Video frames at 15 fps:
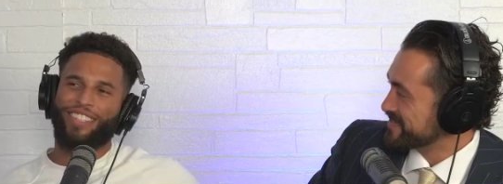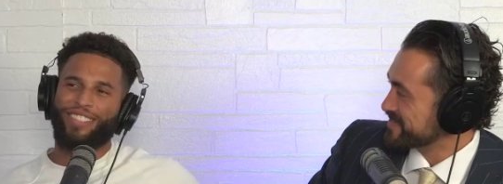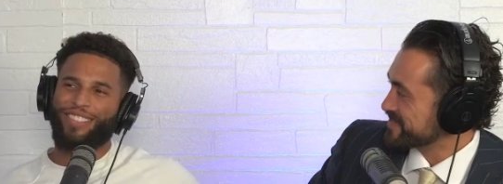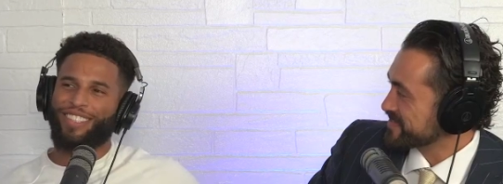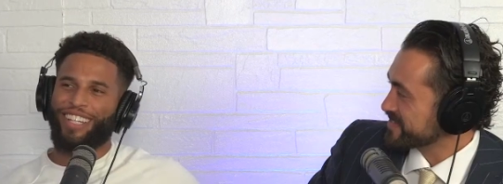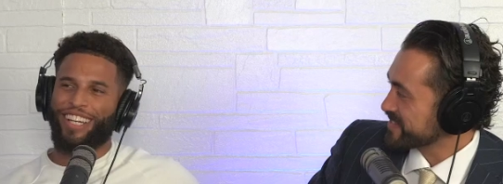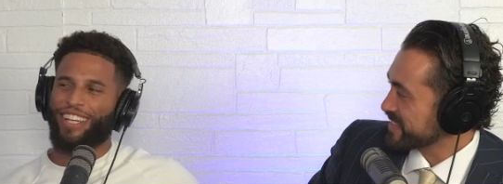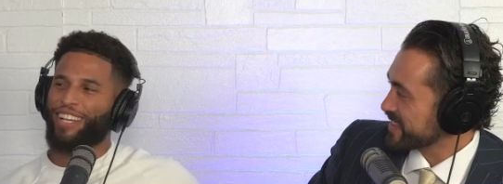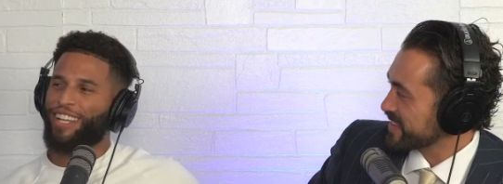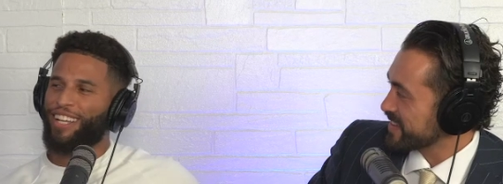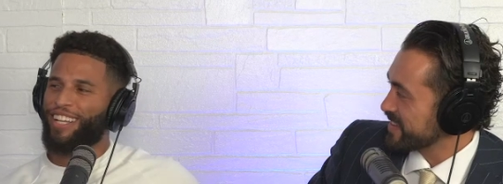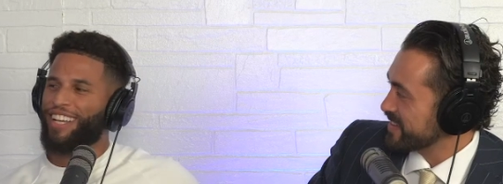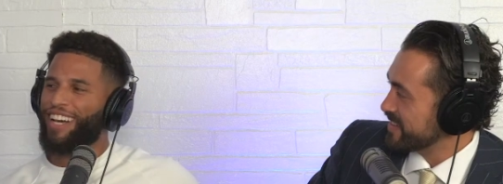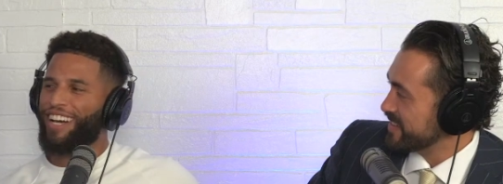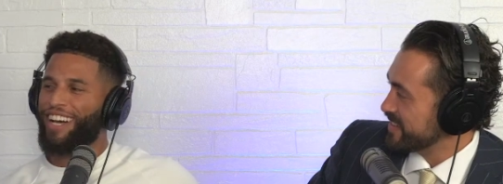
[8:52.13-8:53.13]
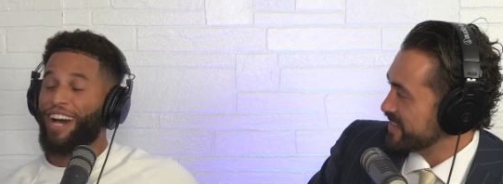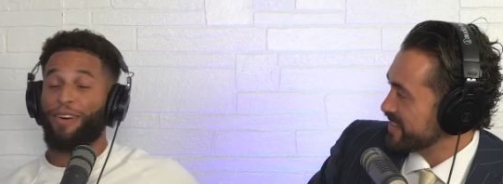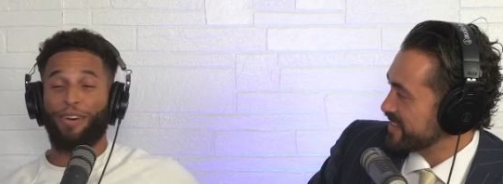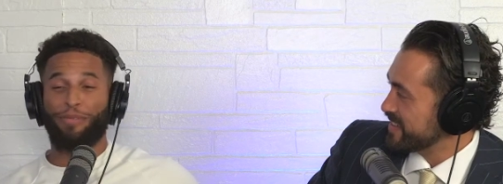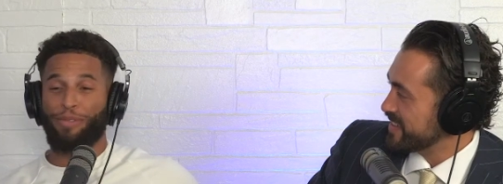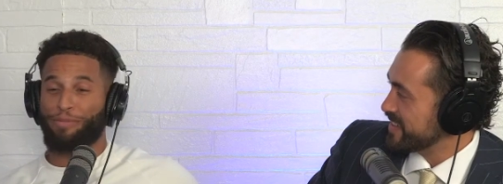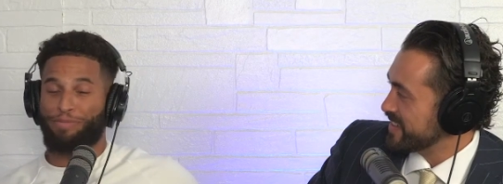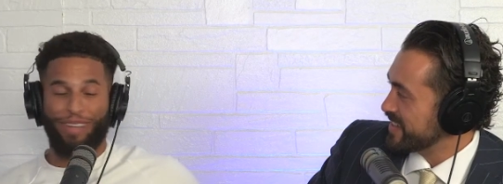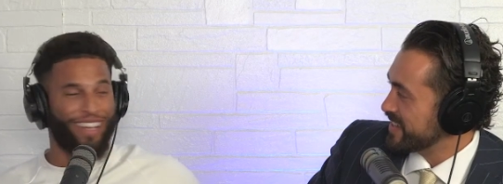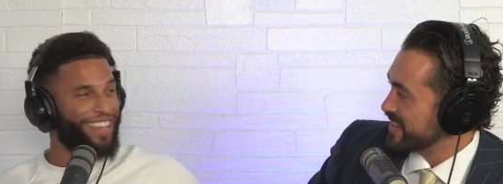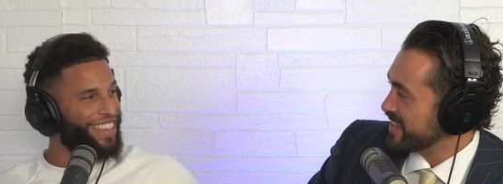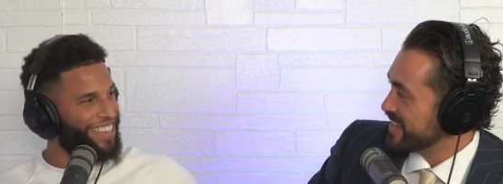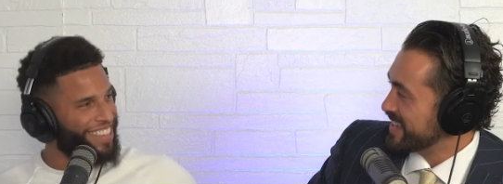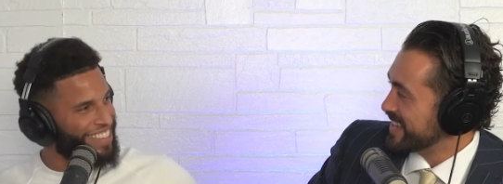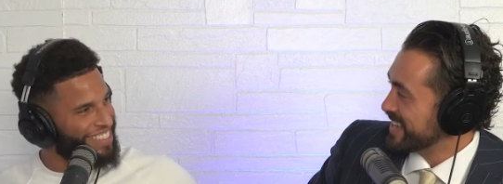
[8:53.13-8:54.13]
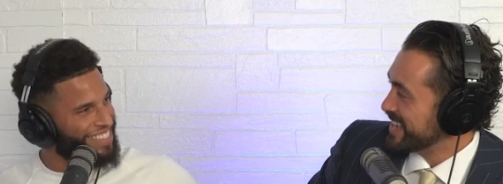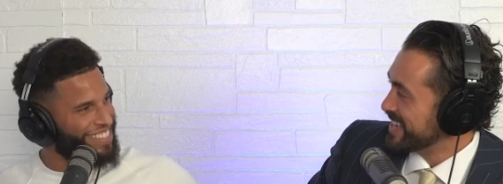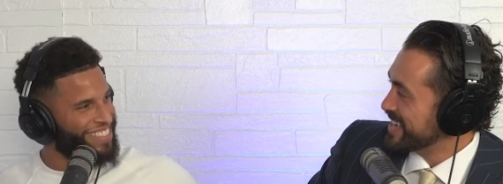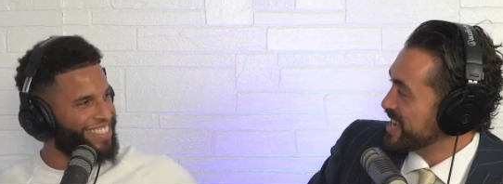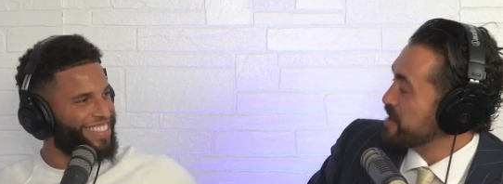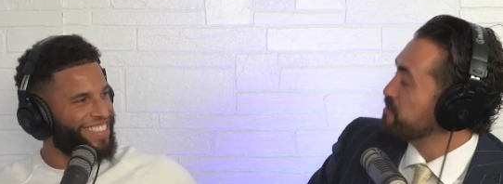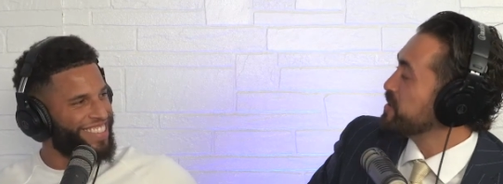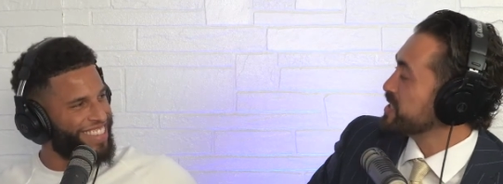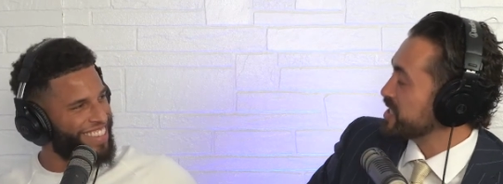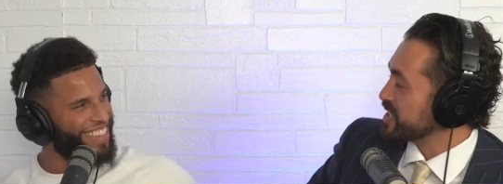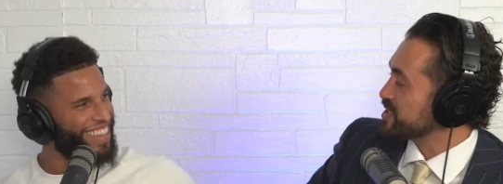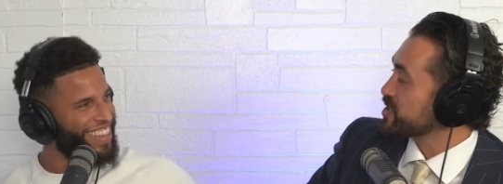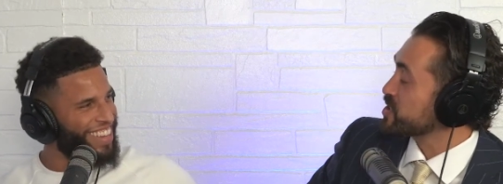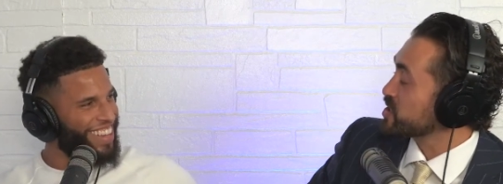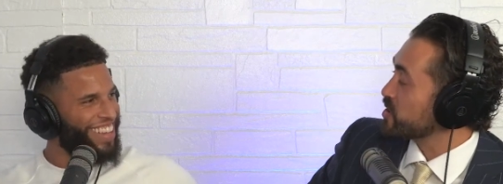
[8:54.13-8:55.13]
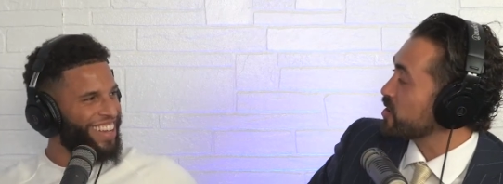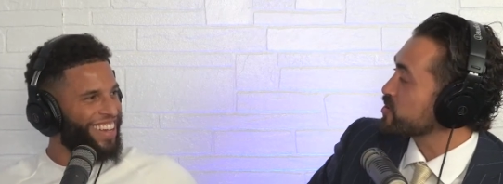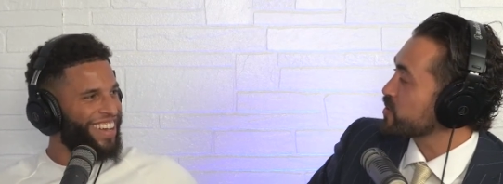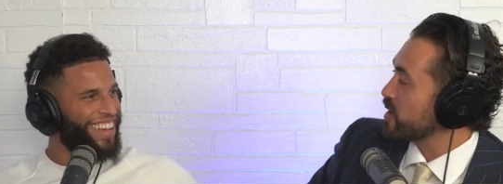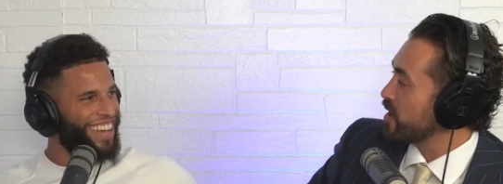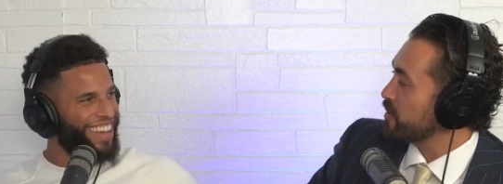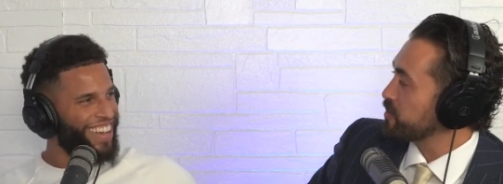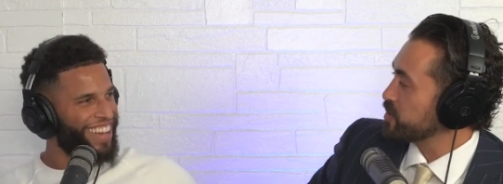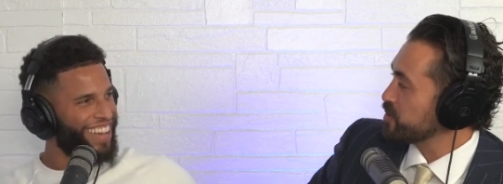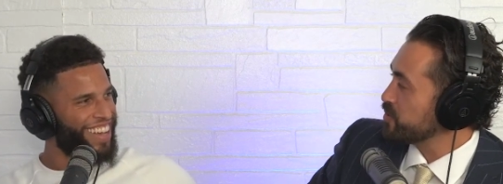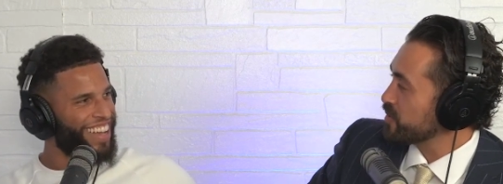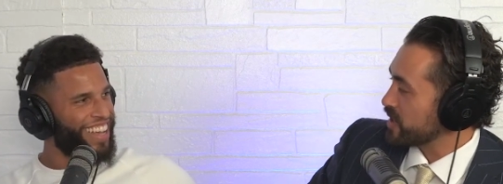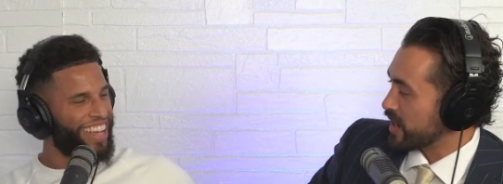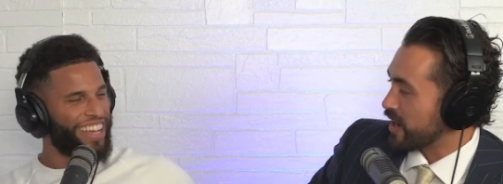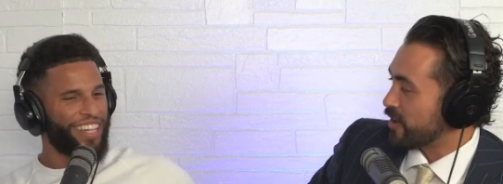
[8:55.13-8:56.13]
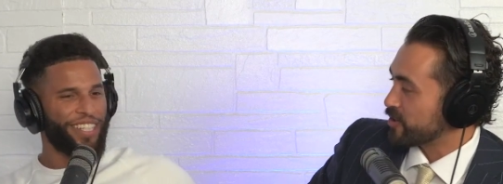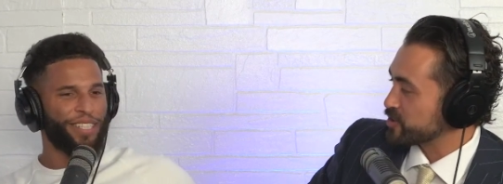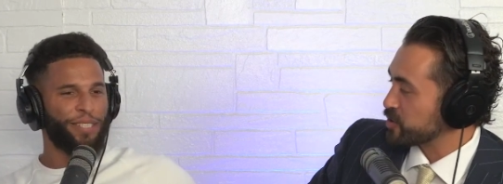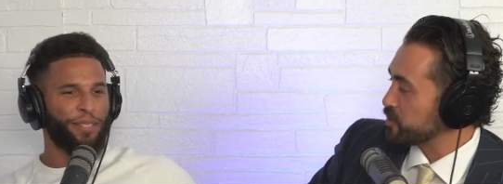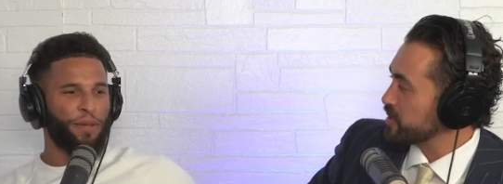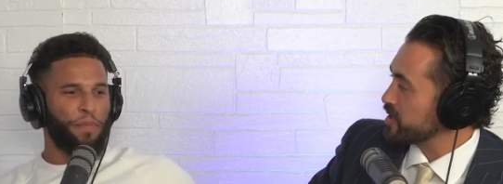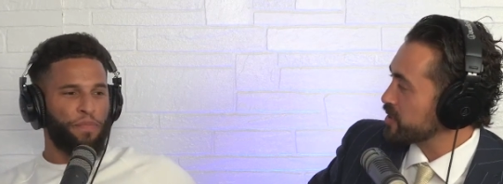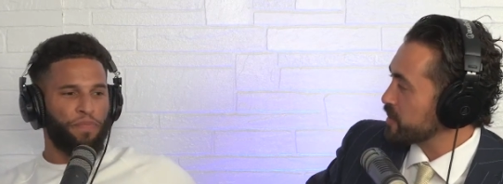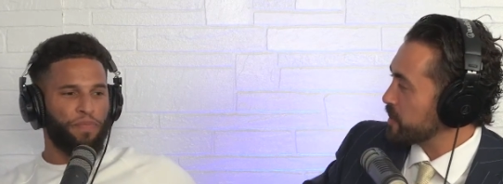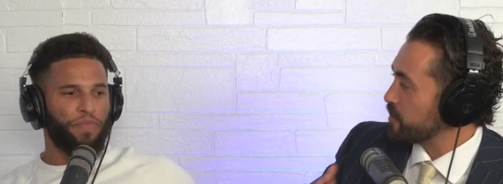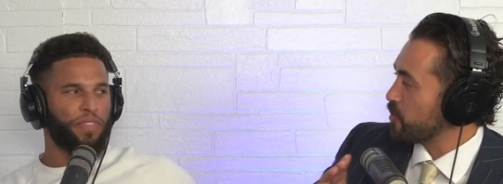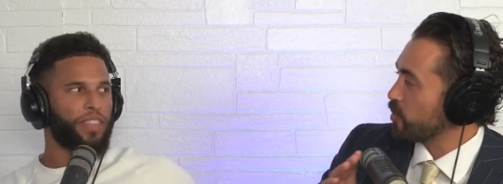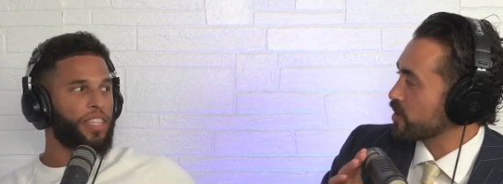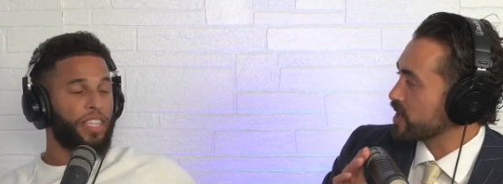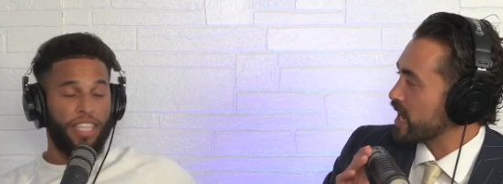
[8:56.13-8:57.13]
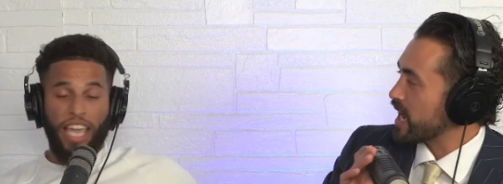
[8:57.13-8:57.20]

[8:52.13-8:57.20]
Speaker 1: dude, I, I would have been
Speaker 2: pissed. But that, does it also help you also be a little bit more kind?